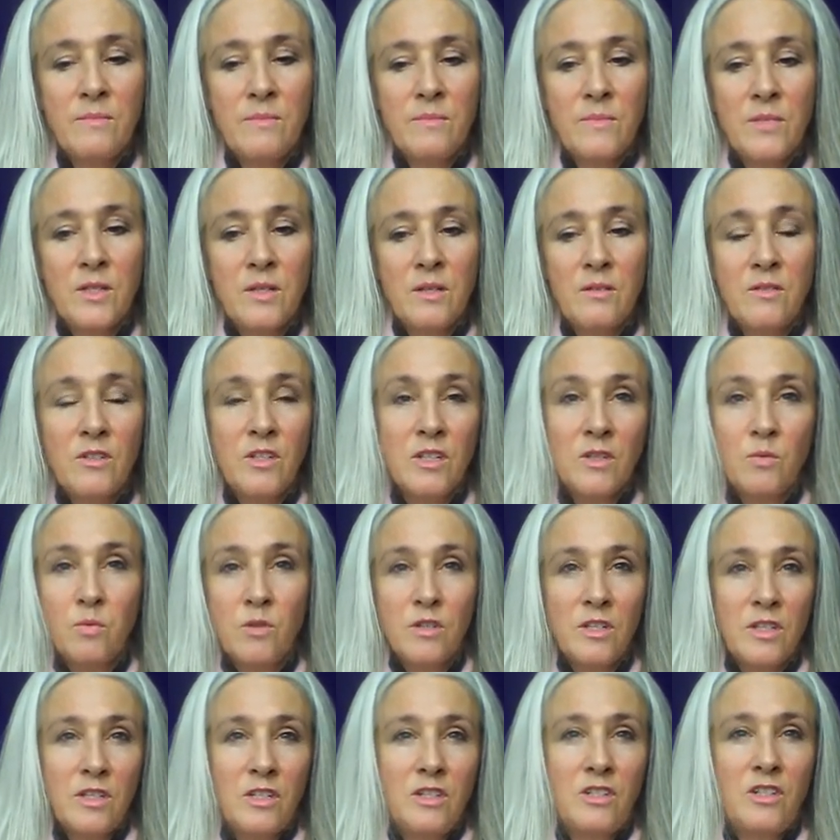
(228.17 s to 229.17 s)
so I just
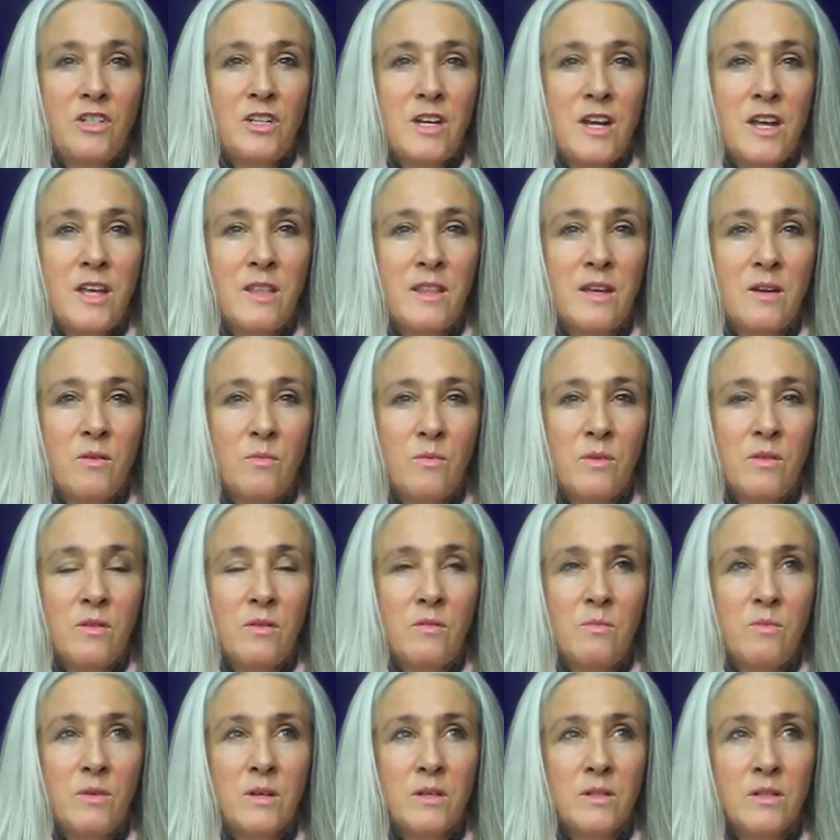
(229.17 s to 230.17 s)
wanted to share that with
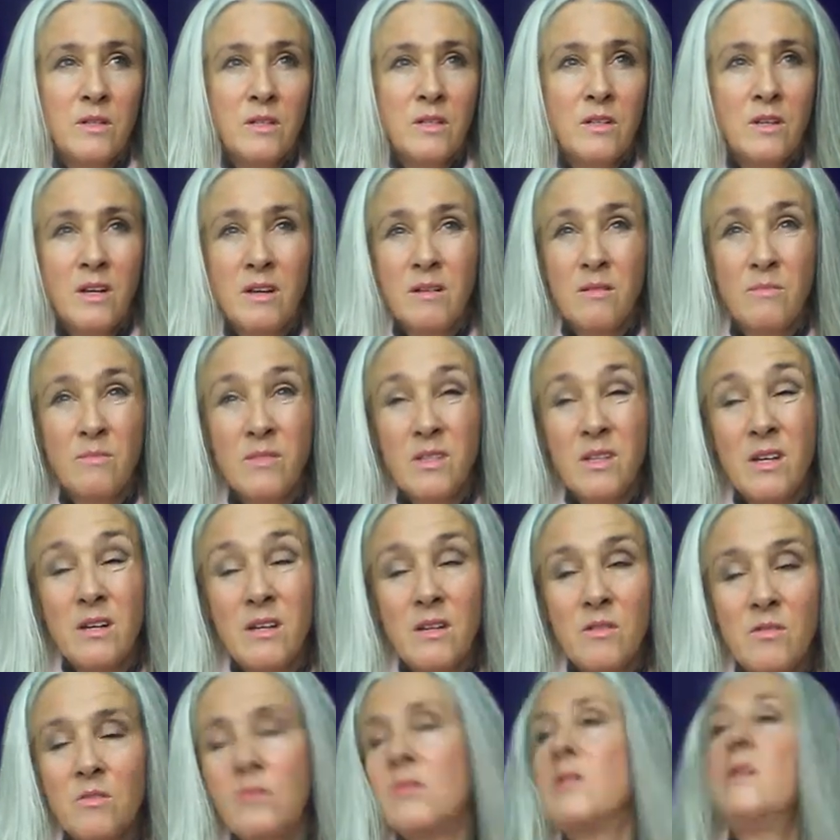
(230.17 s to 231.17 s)
you, because I'm
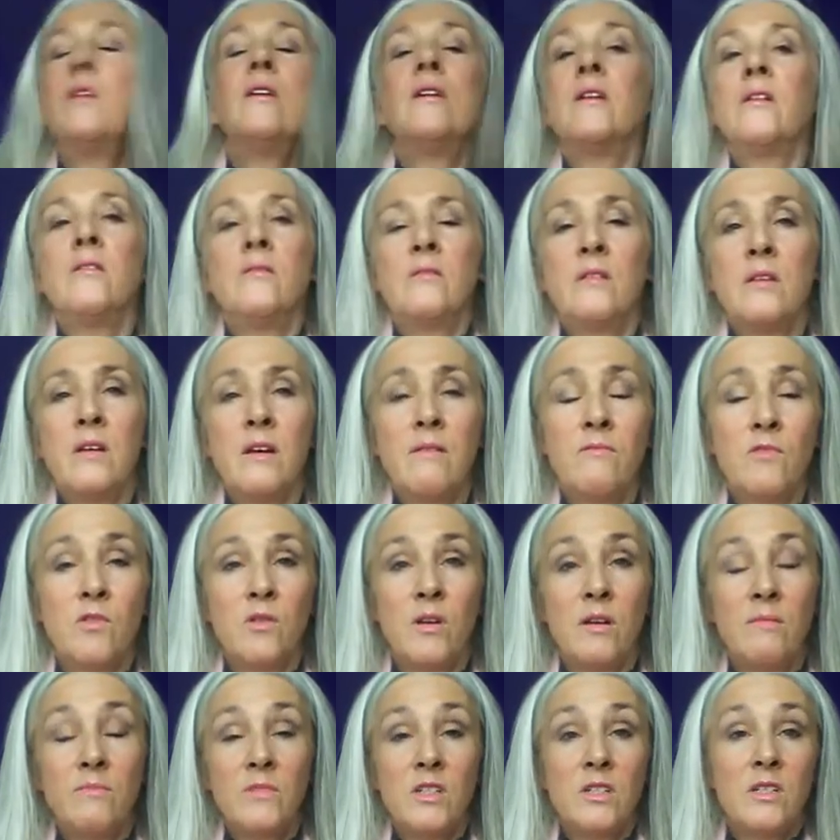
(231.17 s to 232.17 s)
certainly not alone, and
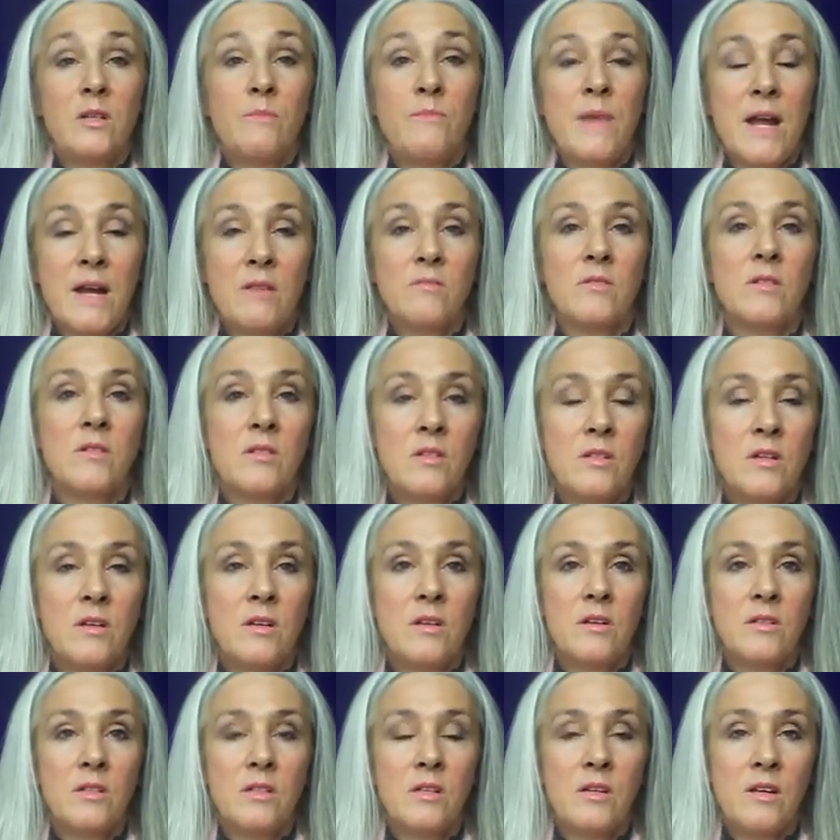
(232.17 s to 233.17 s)
I'm just about to
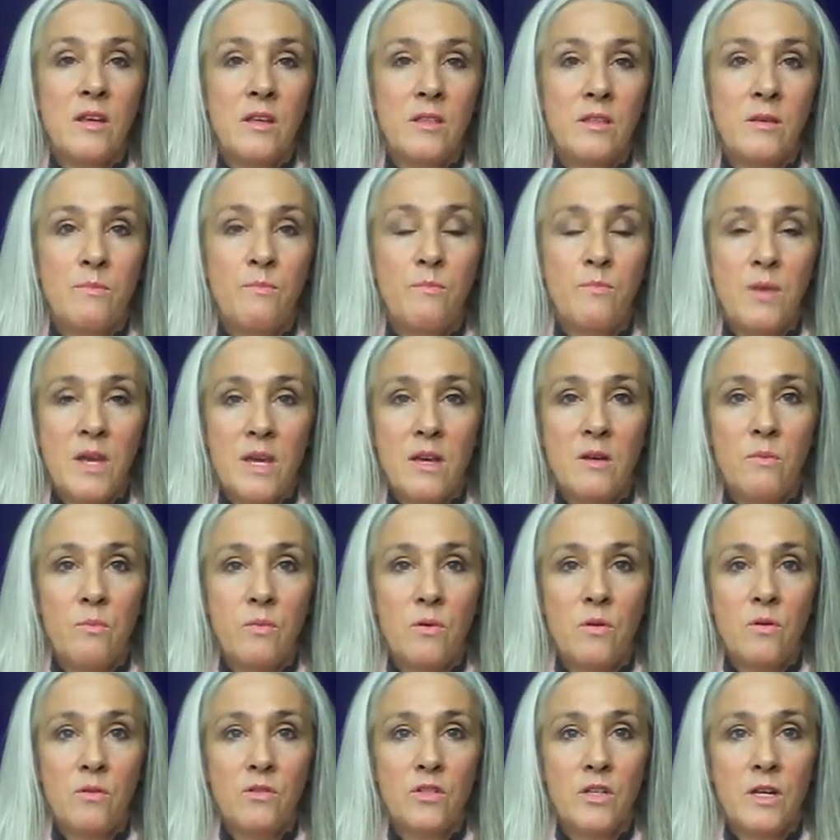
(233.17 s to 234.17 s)
start another big
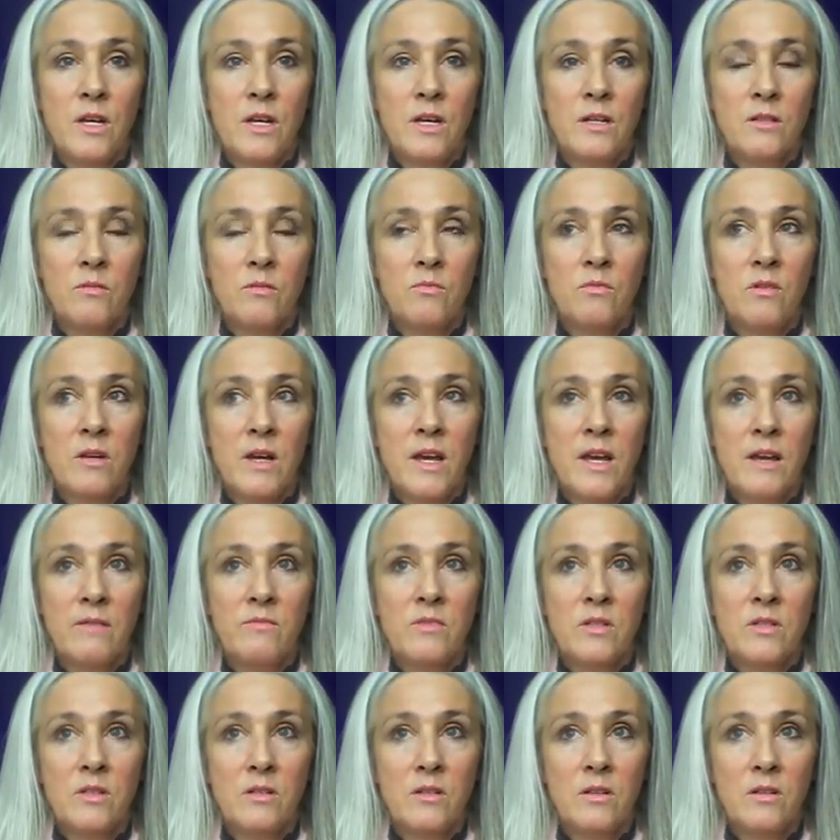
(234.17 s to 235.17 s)
project. Well, I have
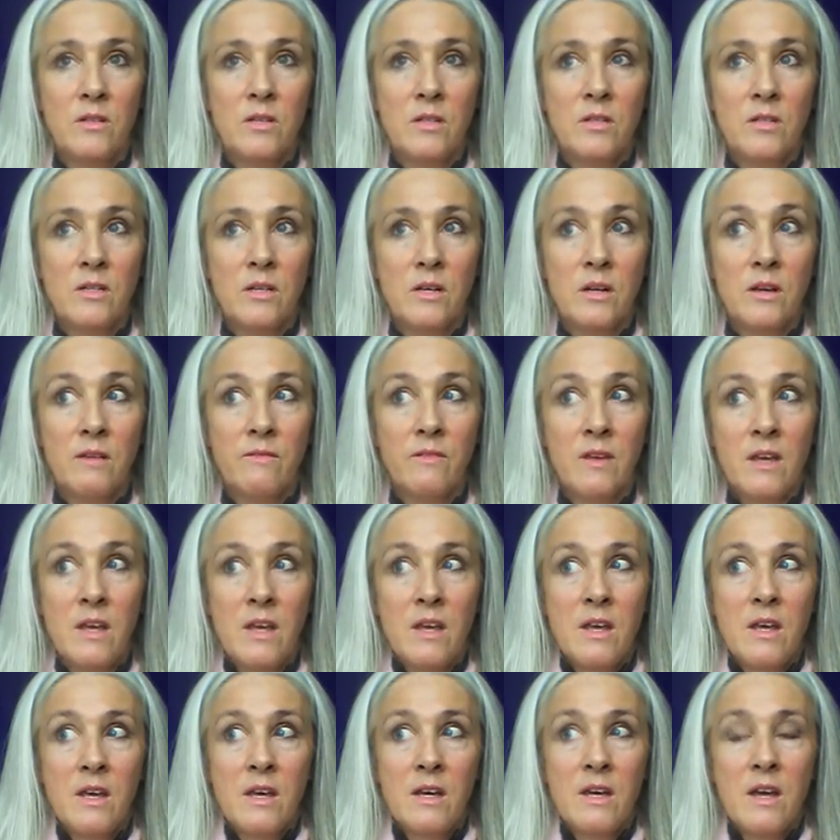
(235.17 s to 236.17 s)
started, and I've
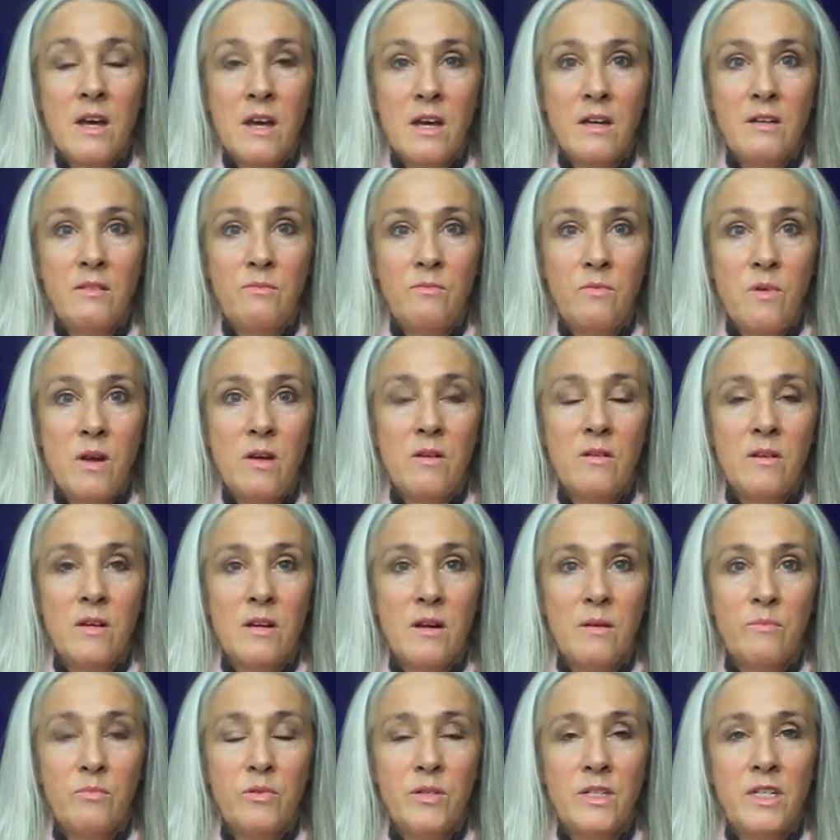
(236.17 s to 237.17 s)
kind of woken
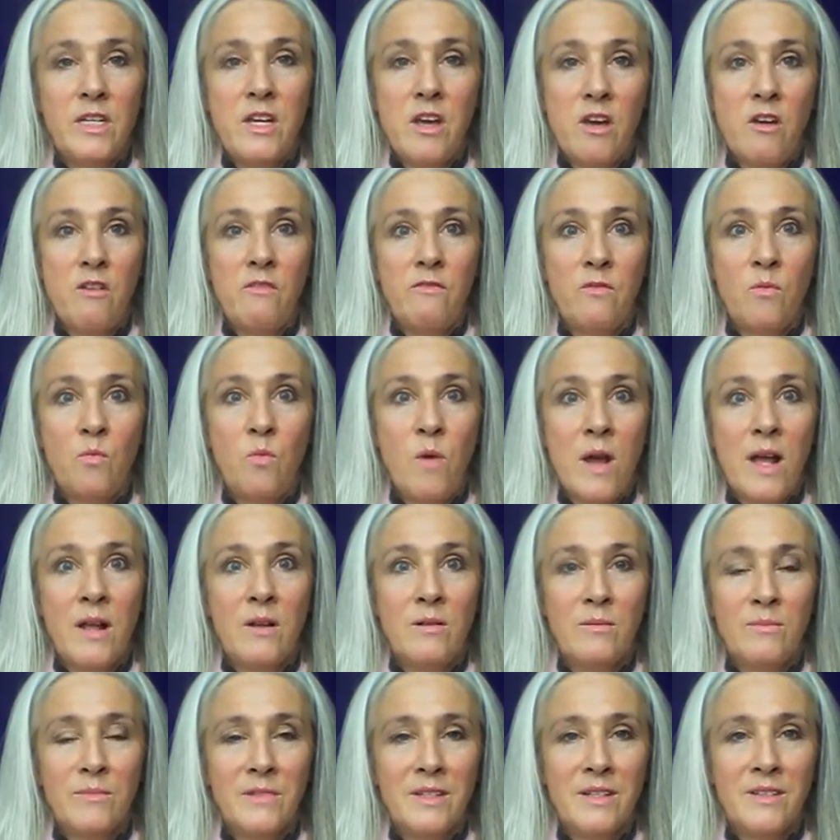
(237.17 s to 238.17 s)
up pretty
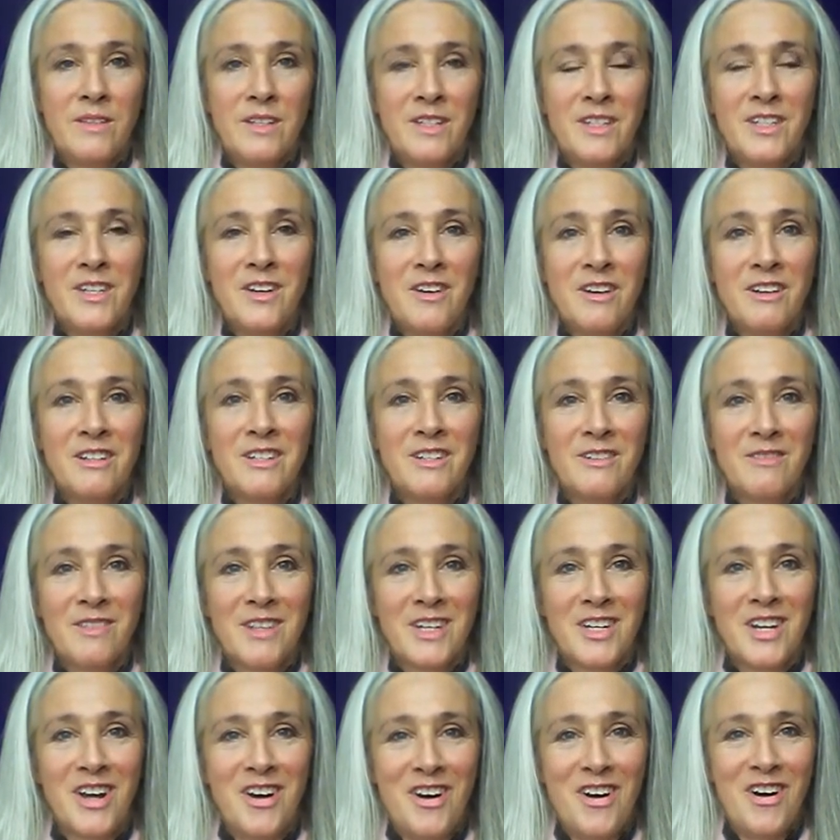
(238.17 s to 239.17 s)
overwhelmed at the size of the
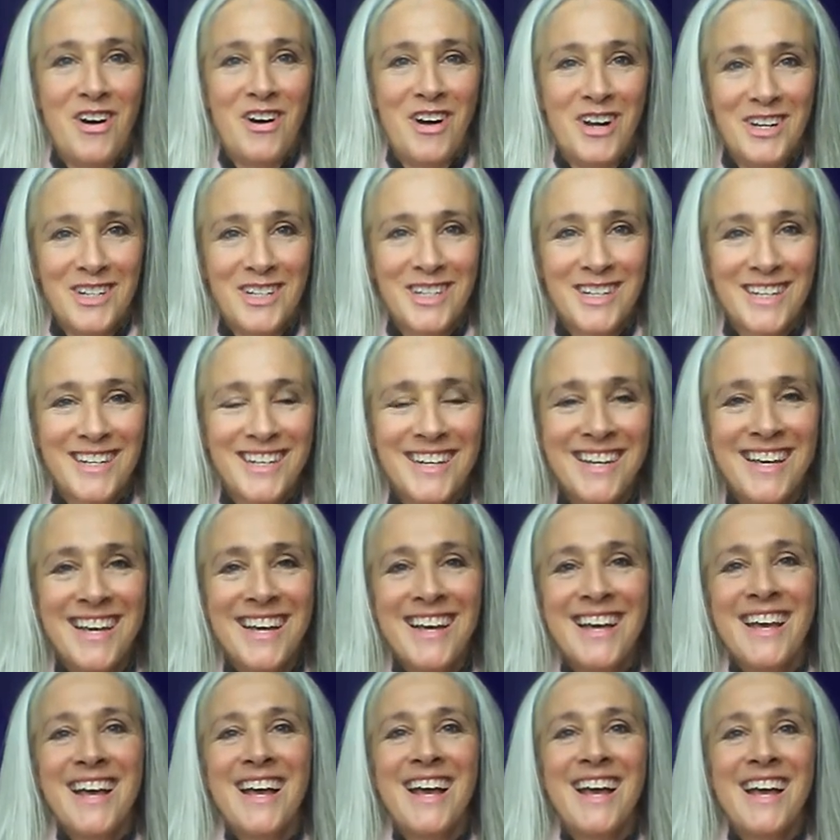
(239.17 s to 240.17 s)
task.
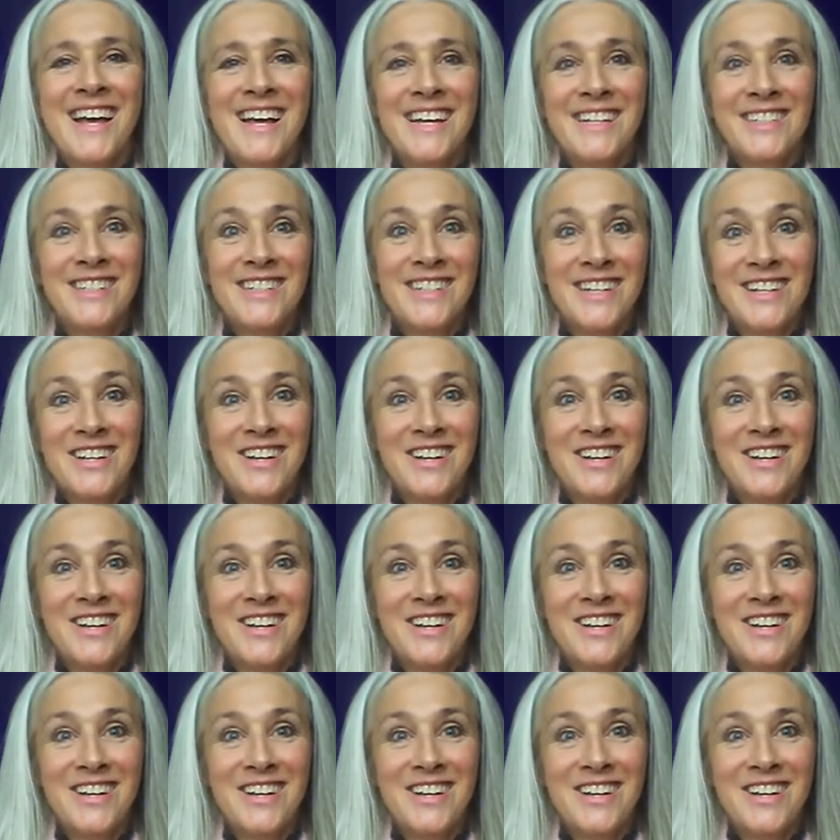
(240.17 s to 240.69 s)
And,